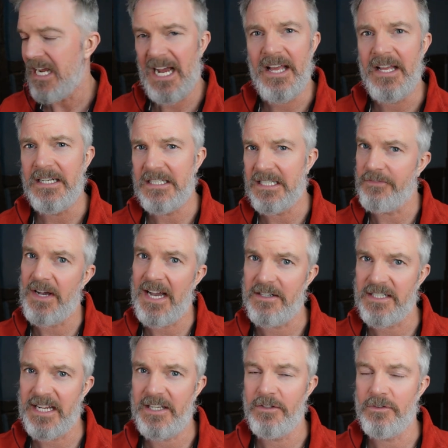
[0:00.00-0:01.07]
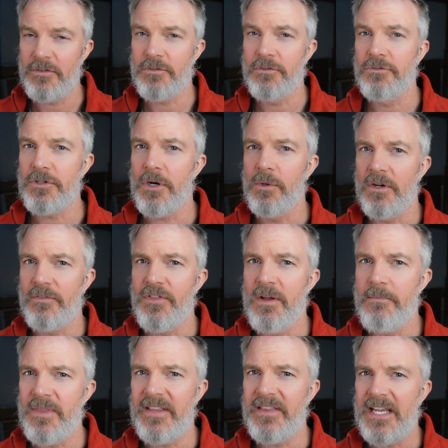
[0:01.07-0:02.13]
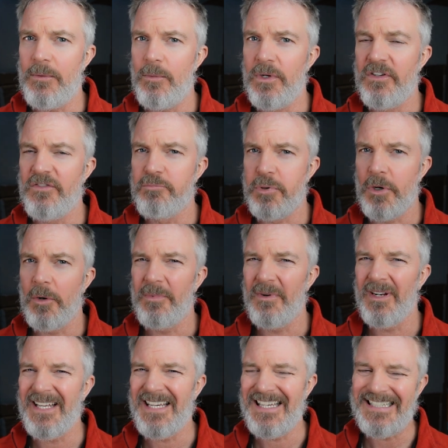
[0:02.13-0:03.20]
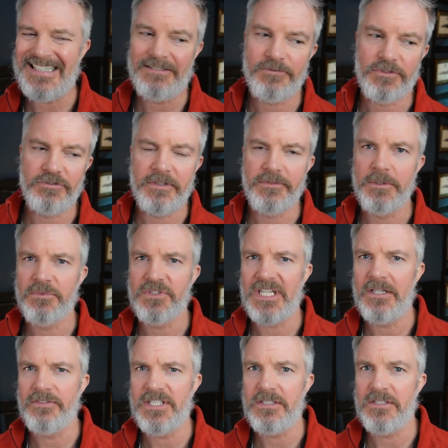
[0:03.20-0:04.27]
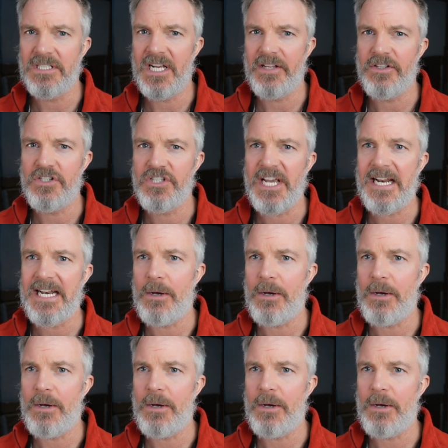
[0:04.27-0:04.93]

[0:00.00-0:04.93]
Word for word: And if I hadn't taken the control off them, then they would have probably have driven themselves into the other jet.